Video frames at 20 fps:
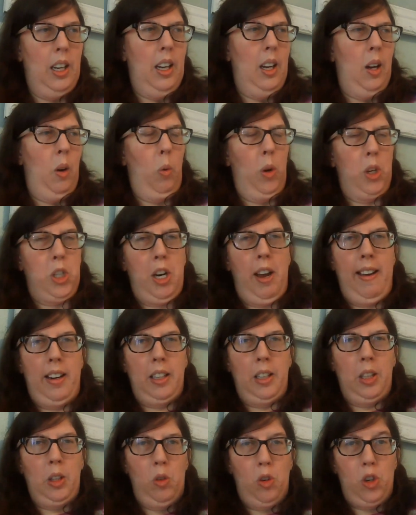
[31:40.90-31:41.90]
which had a
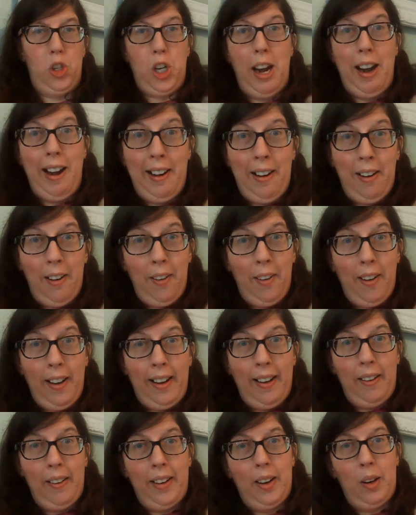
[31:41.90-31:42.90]
huge tear
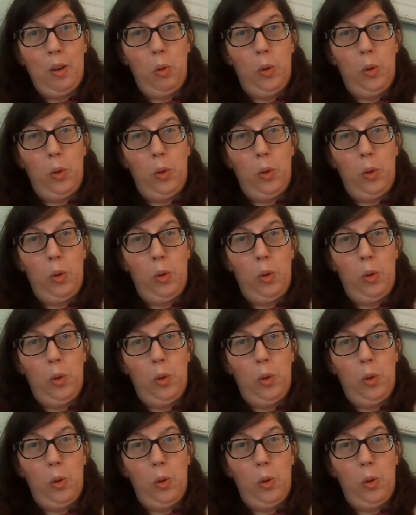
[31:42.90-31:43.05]
down it,